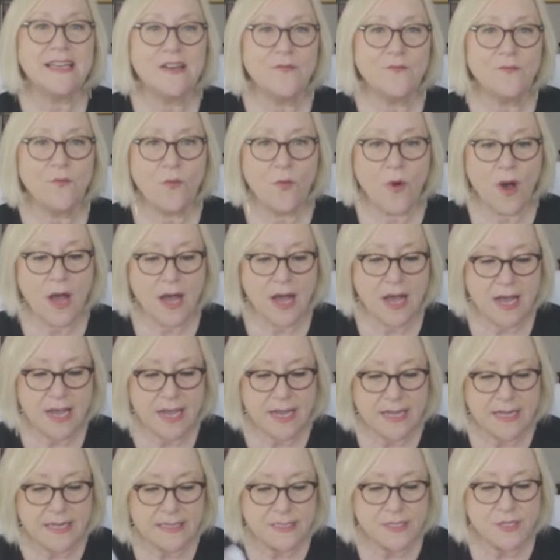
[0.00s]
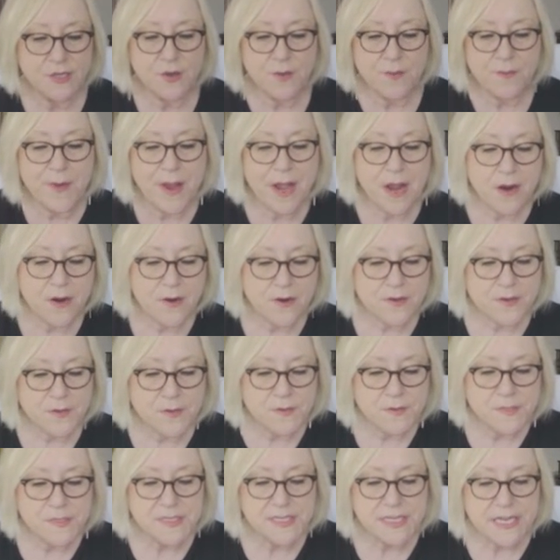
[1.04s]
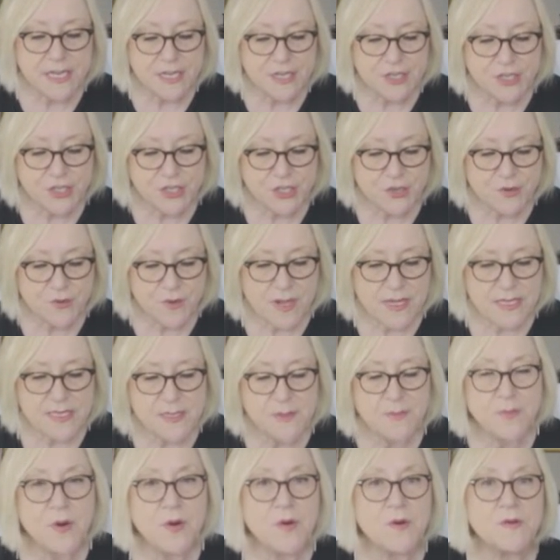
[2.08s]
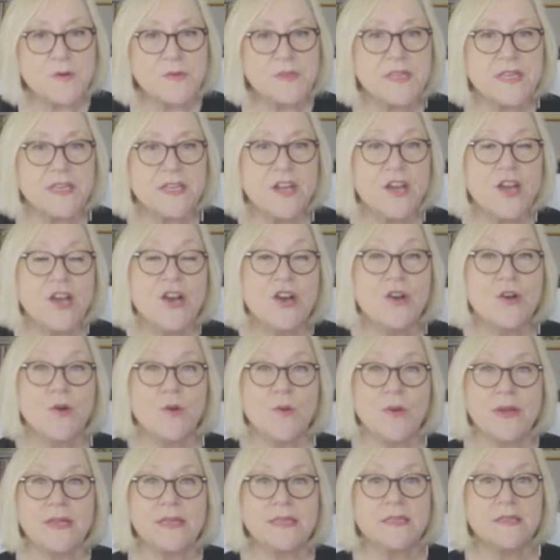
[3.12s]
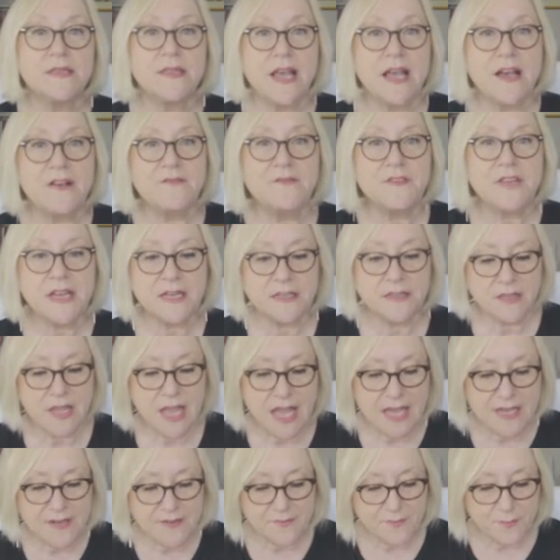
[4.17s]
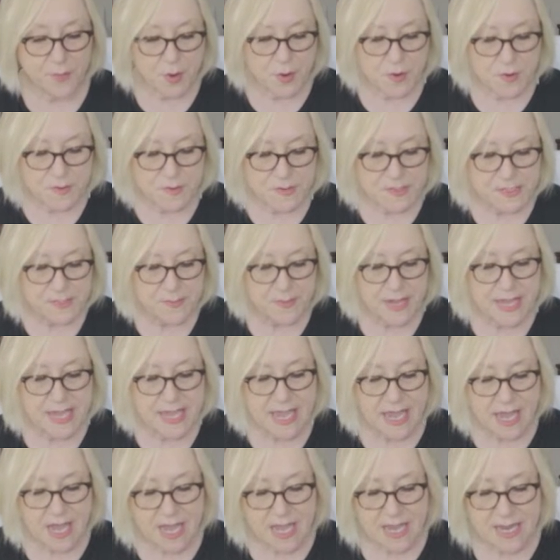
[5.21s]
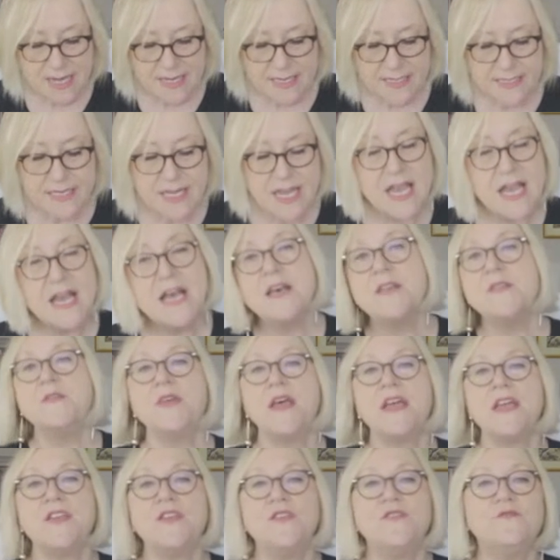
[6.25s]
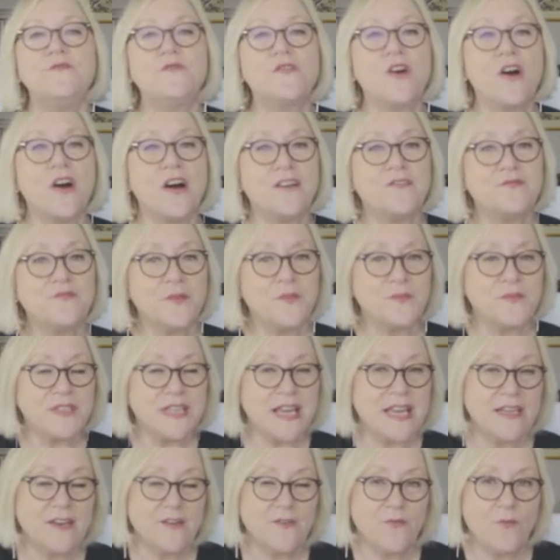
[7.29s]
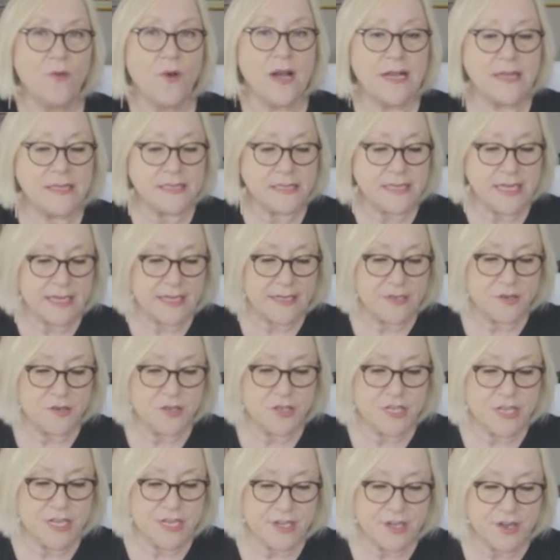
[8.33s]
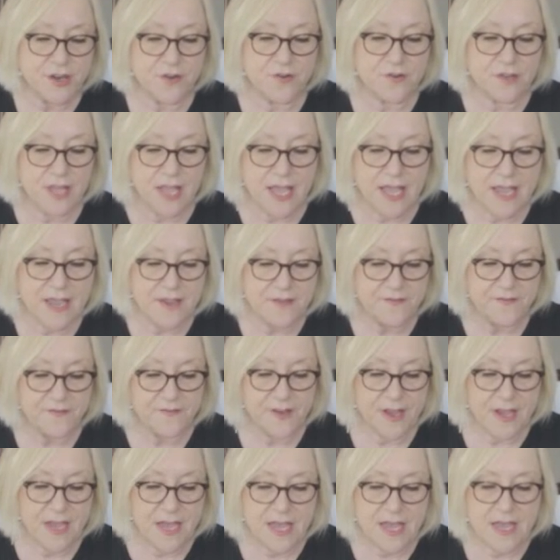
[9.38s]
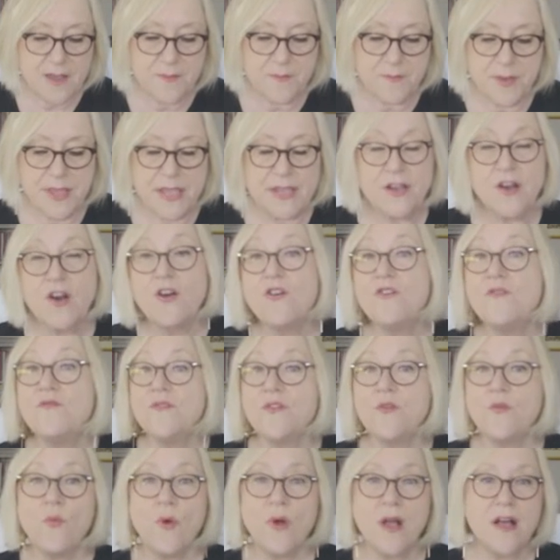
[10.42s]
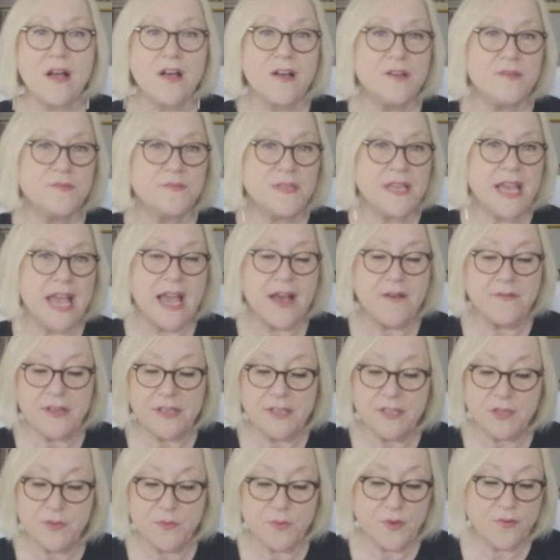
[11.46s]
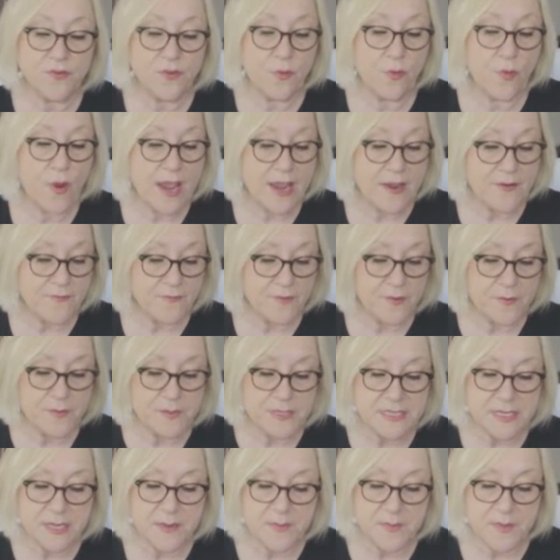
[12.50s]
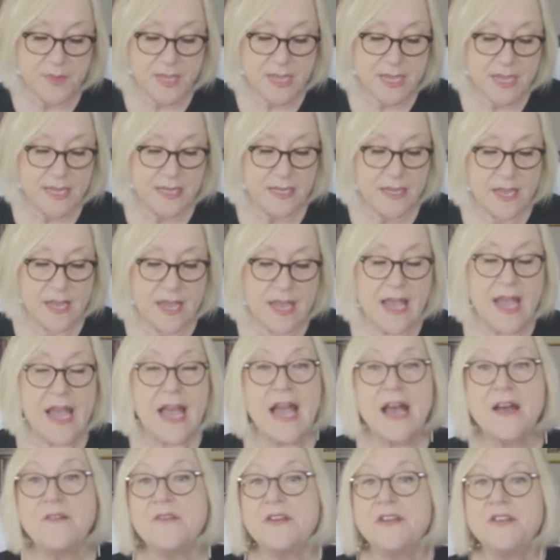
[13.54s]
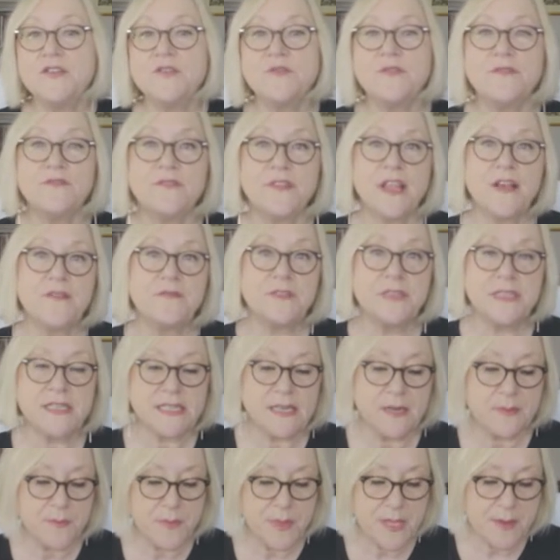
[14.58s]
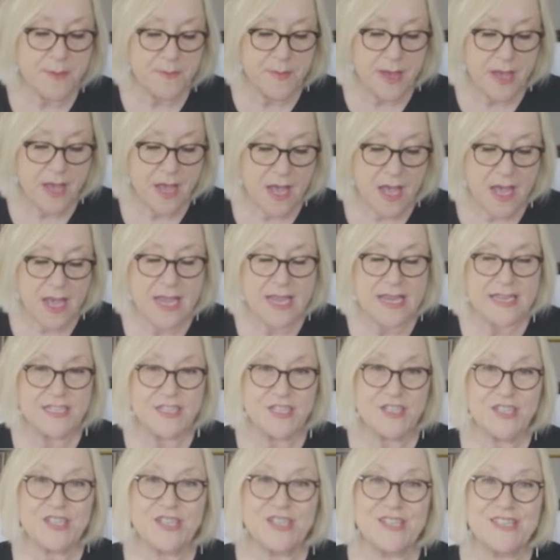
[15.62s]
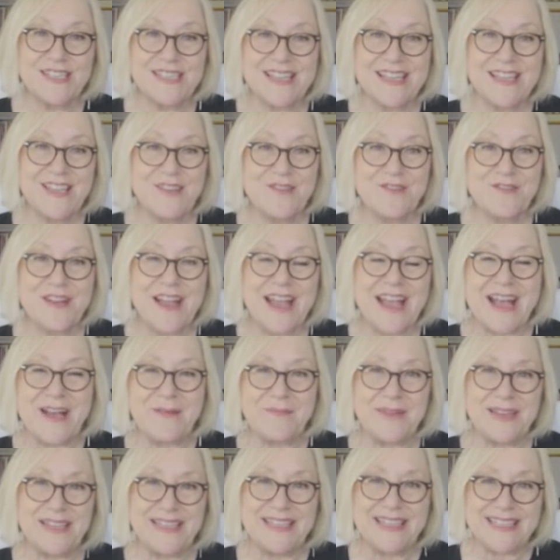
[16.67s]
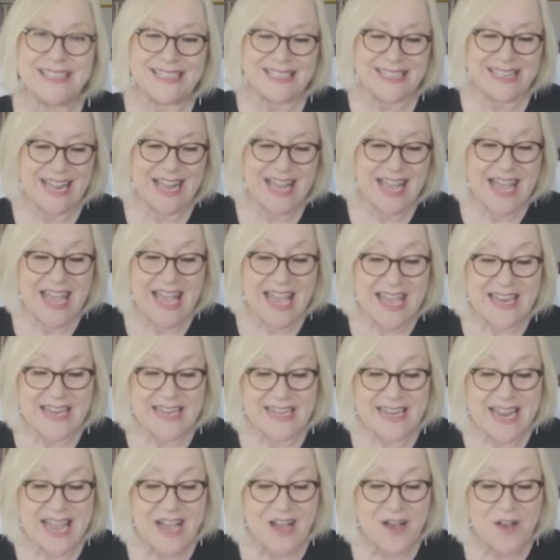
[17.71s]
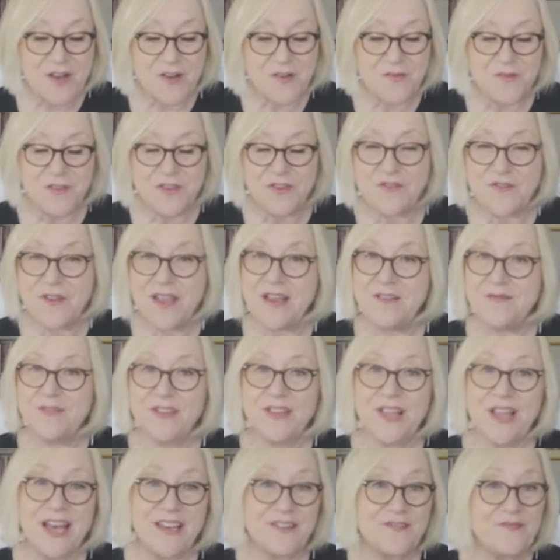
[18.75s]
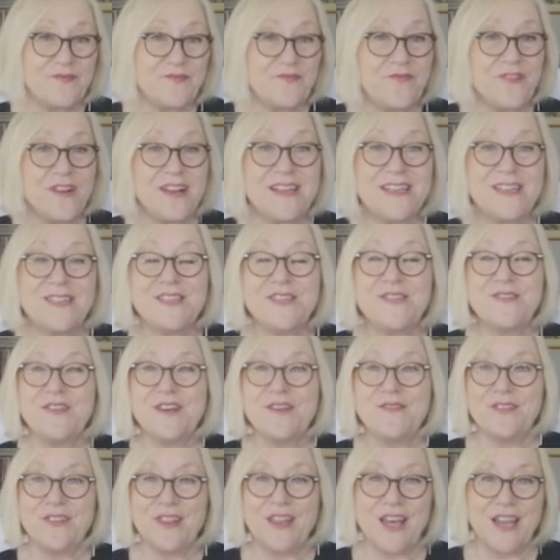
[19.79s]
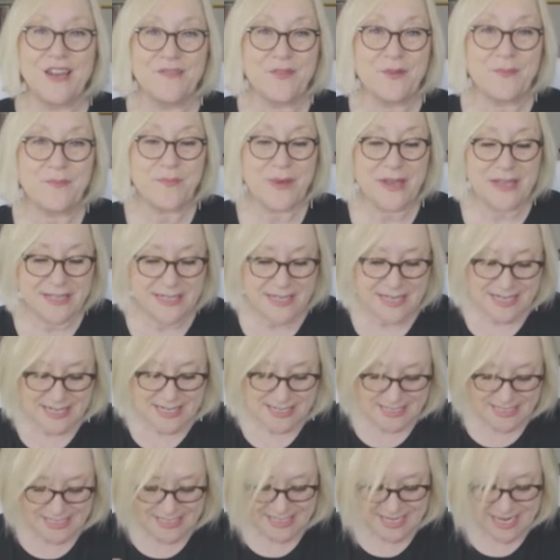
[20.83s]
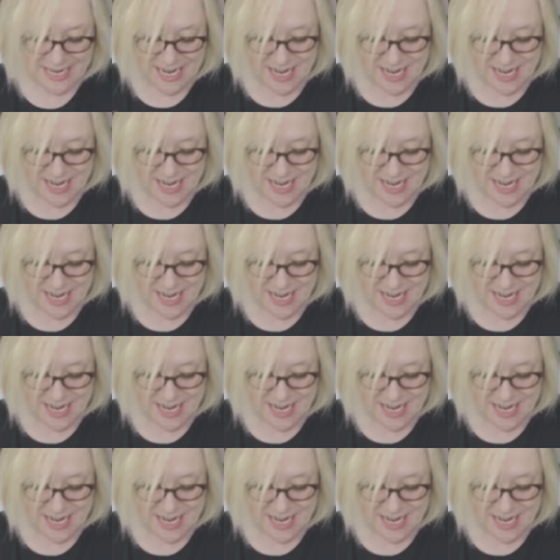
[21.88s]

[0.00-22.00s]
of Wands, your partner sees you as a person who has left a lot of burdens behind. That you've gone from 10 of Wands energy in your life, being overwhelmed, having to move away from something, having to have left something behind to seek your happiness. And now you have a lot of friends, you have a lot of abundance.